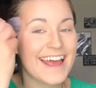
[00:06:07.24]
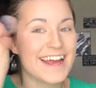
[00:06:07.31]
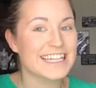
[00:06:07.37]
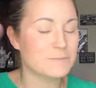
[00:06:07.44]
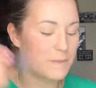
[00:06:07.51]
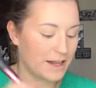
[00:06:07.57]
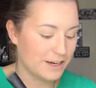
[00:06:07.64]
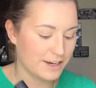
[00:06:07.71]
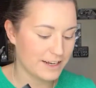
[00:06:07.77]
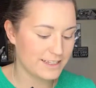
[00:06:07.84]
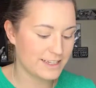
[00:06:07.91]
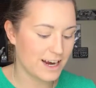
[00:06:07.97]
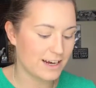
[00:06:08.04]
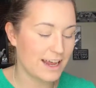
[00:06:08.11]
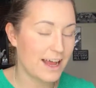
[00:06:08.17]
it's better to
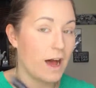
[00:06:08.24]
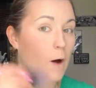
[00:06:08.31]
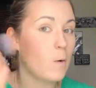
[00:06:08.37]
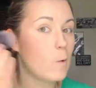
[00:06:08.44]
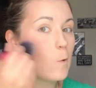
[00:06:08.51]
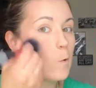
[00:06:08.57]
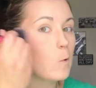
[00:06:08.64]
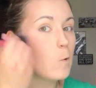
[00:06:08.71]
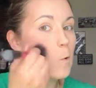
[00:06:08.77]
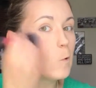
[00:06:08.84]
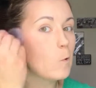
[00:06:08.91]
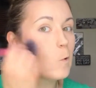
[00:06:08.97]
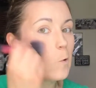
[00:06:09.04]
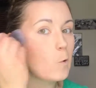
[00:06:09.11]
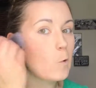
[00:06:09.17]
start out
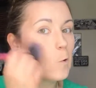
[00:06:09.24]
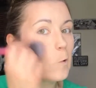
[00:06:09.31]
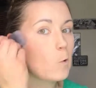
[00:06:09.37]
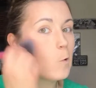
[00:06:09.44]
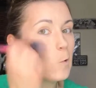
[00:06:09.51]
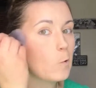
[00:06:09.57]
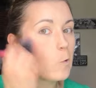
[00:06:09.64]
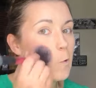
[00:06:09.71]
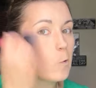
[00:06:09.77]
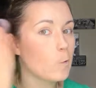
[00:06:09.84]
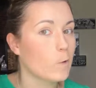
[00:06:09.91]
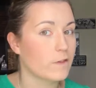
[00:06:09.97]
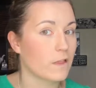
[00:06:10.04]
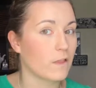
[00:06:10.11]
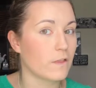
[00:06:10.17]

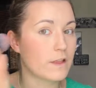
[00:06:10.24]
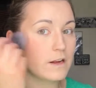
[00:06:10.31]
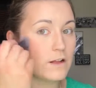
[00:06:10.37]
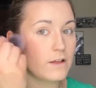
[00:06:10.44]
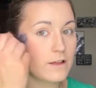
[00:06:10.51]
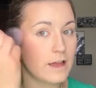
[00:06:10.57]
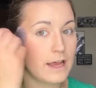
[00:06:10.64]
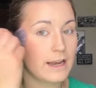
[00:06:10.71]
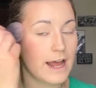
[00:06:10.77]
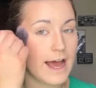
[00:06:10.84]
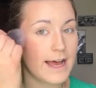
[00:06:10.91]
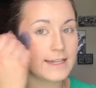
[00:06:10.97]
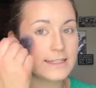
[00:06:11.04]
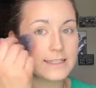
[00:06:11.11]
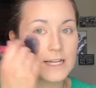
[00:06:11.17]
with a little and
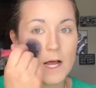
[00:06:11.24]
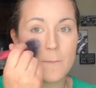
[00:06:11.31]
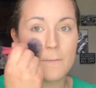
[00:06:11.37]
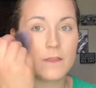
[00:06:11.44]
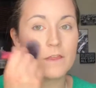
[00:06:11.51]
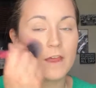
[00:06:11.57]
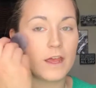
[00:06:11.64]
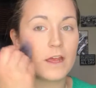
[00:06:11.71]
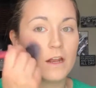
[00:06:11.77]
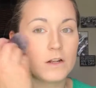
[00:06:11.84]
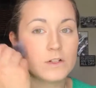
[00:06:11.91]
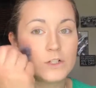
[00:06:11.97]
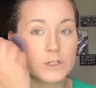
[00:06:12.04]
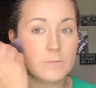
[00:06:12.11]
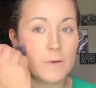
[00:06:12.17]
add some
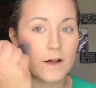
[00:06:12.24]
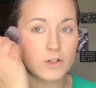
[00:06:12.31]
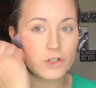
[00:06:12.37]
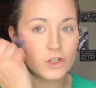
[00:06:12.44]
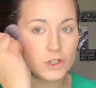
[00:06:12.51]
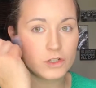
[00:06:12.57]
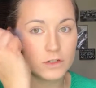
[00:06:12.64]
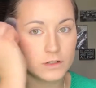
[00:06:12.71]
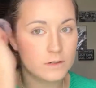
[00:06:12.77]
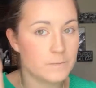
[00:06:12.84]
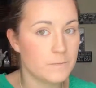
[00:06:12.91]
than too much.